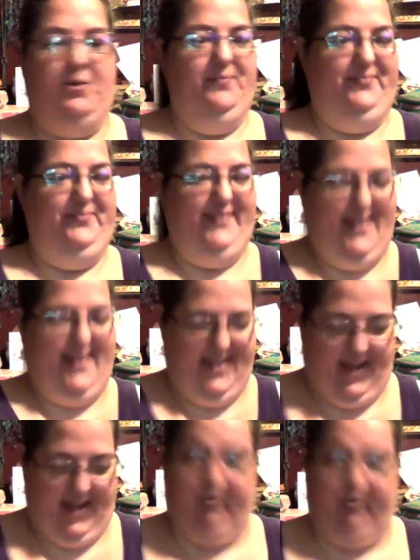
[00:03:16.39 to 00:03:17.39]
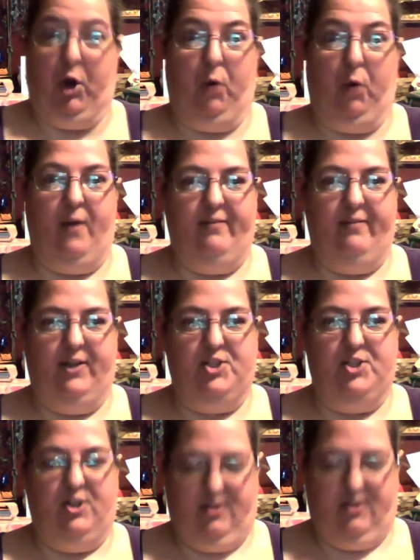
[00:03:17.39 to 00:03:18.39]
I have a great
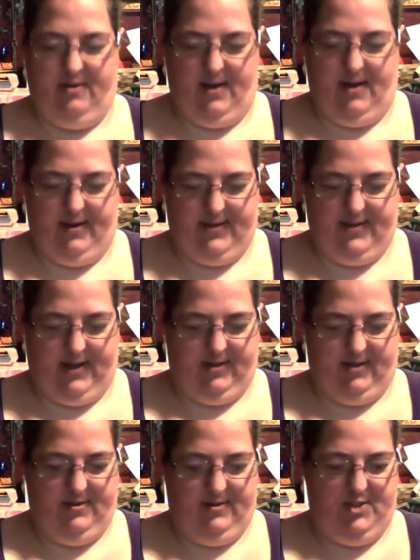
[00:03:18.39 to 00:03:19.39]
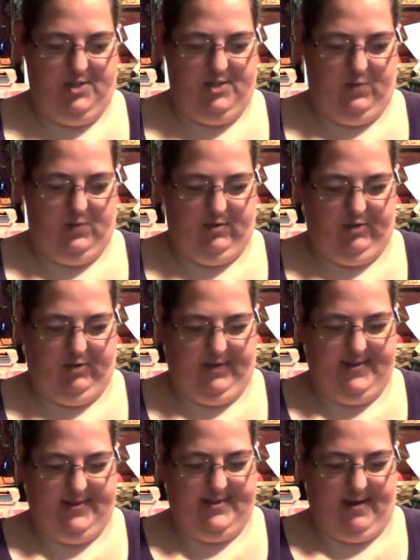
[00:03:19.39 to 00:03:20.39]
finisher, and she's wonderful at
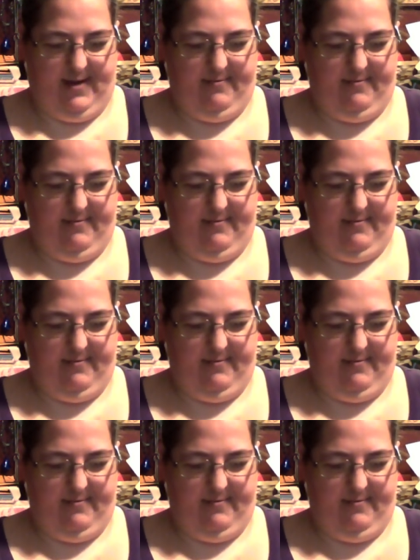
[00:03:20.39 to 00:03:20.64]
this stuff.